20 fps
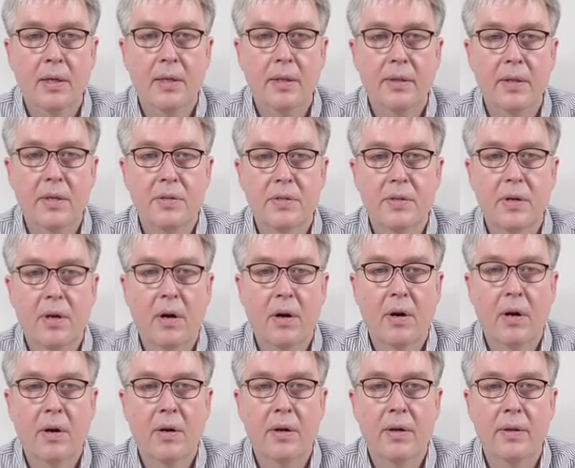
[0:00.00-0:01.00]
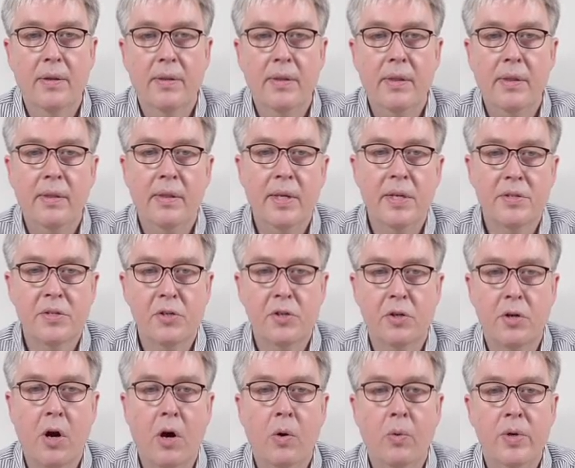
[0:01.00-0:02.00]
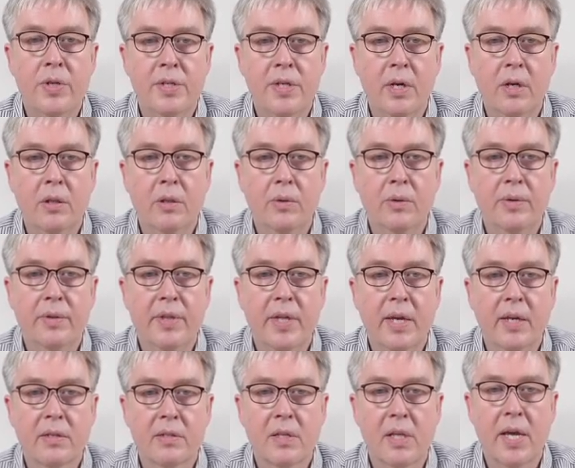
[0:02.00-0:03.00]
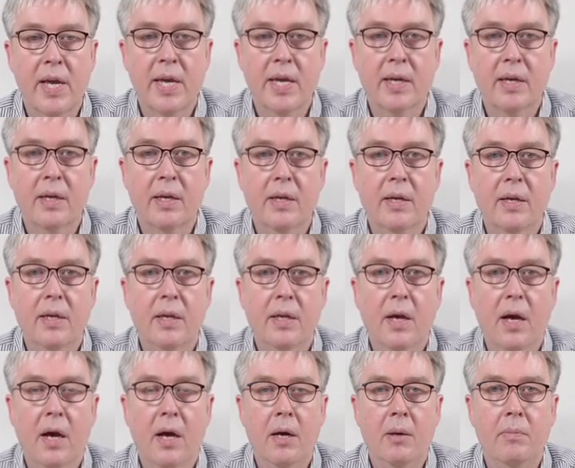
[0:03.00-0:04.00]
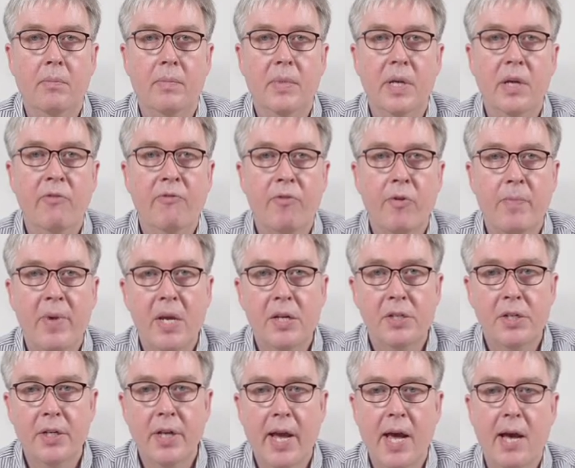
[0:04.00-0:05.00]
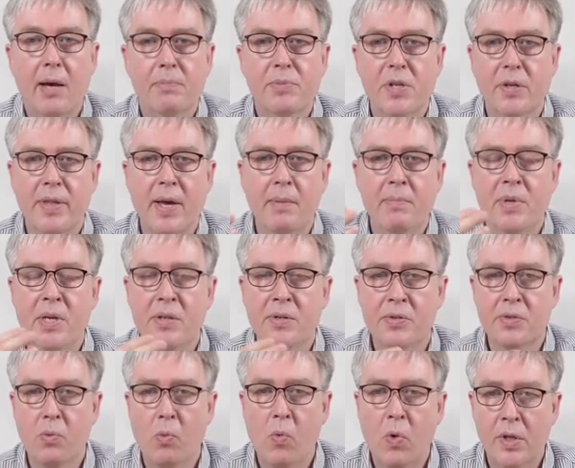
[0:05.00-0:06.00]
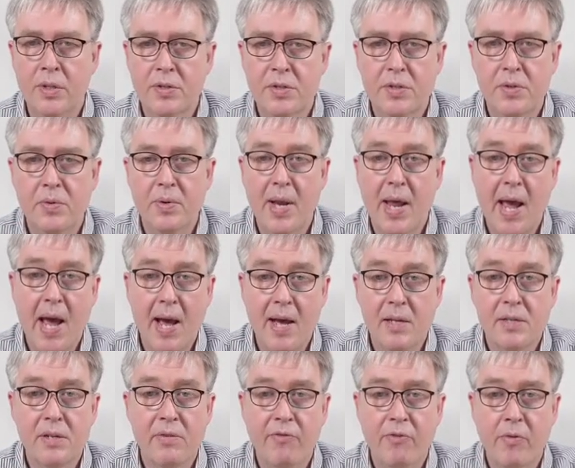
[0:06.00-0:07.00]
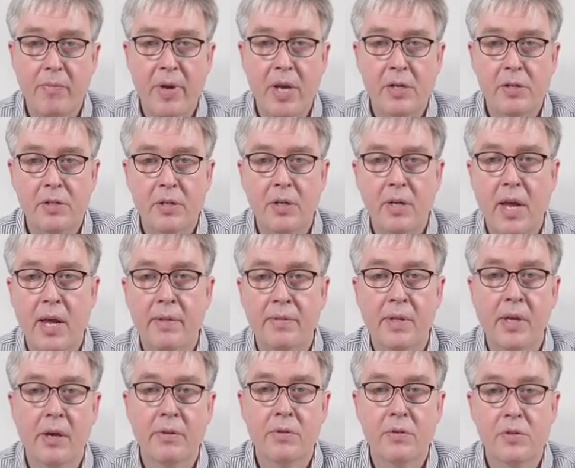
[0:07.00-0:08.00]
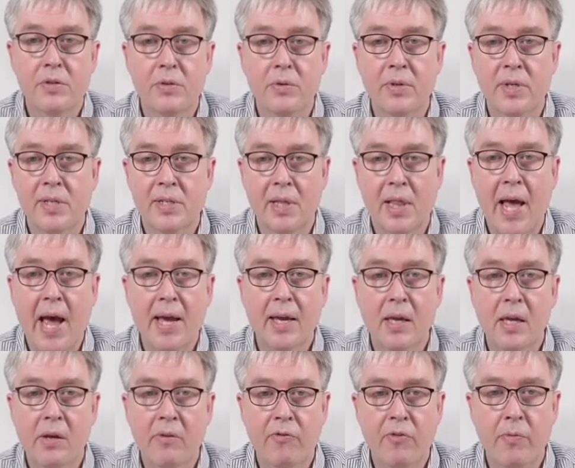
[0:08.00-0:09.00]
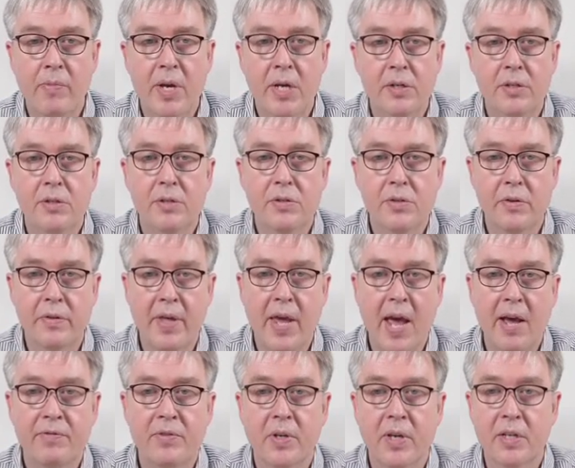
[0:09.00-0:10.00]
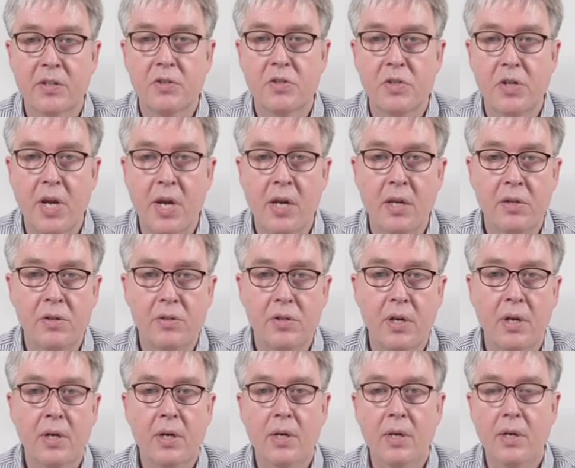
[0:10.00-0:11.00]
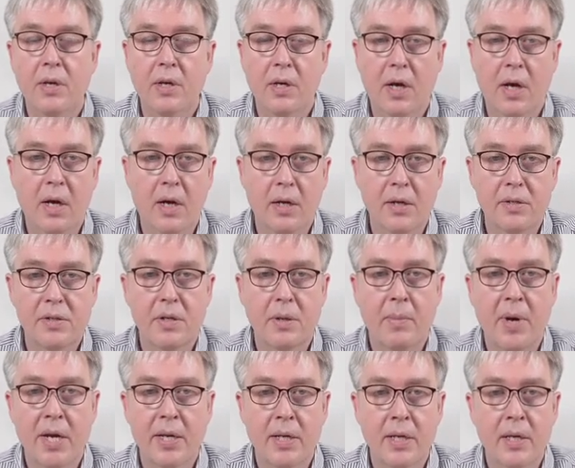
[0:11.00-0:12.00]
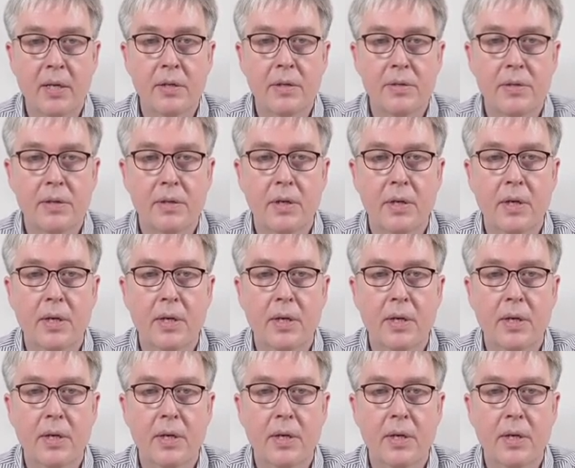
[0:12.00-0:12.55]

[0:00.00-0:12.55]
these are these should always include things like um, information gap. So that means one student has information and the other student is lacking information, so they have to exchange uh, some ideas.